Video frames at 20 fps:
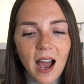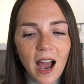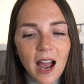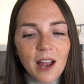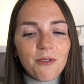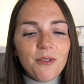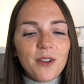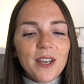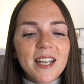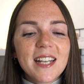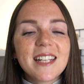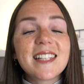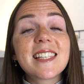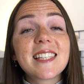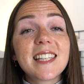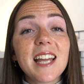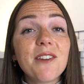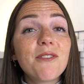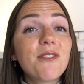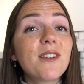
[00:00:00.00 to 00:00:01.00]
I think it's
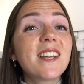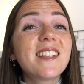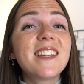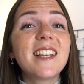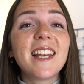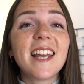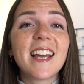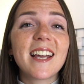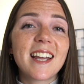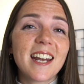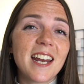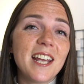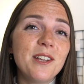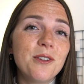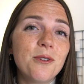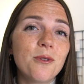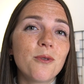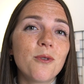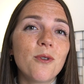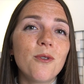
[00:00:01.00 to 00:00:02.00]
definitely a
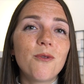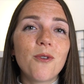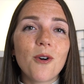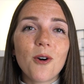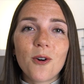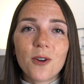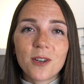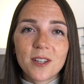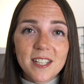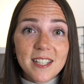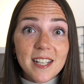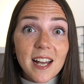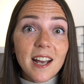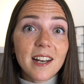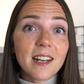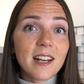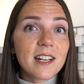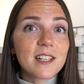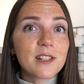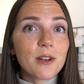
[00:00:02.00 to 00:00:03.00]
great tool for
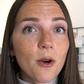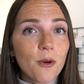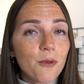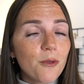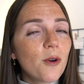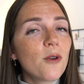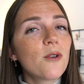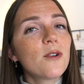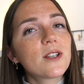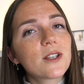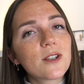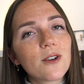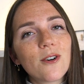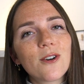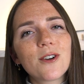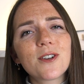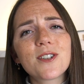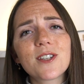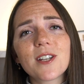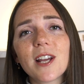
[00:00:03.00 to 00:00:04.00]
designers of all
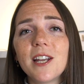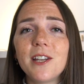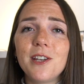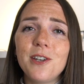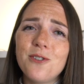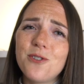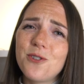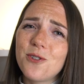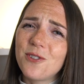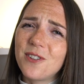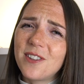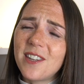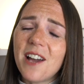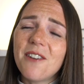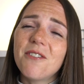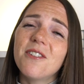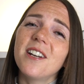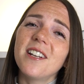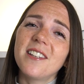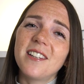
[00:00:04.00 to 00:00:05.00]
sorts and you should
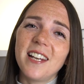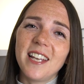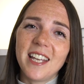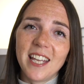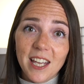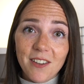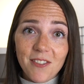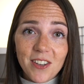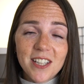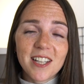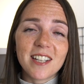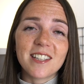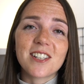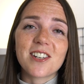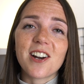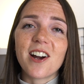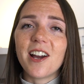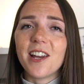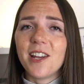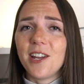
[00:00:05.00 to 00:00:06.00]
definitely give it a
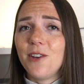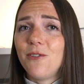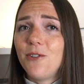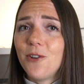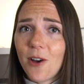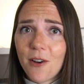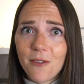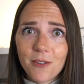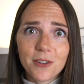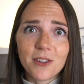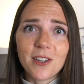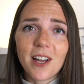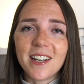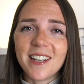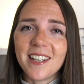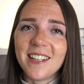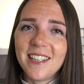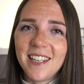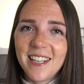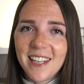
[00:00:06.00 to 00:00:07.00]
try if you haven't done
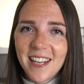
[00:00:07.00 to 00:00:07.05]
it